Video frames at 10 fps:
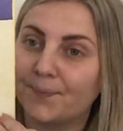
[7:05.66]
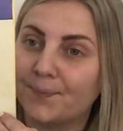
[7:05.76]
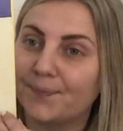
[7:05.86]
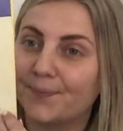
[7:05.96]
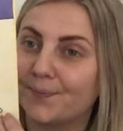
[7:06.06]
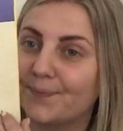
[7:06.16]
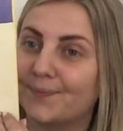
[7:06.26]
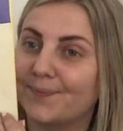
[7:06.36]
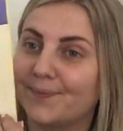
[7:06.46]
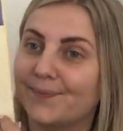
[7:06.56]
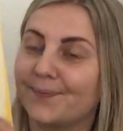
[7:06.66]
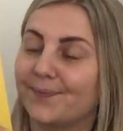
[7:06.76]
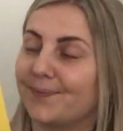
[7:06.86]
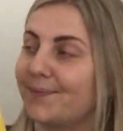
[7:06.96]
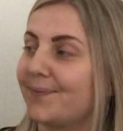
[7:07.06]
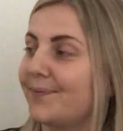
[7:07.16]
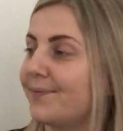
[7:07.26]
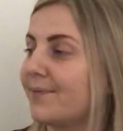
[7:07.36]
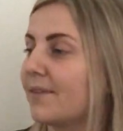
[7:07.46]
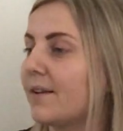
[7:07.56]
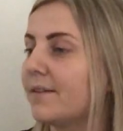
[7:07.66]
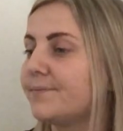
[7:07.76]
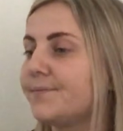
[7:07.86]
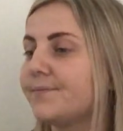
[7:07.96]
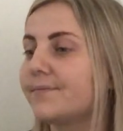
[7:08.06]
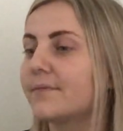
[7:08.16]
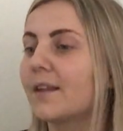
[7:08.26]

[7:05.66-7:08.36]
No one is speaking in this clip.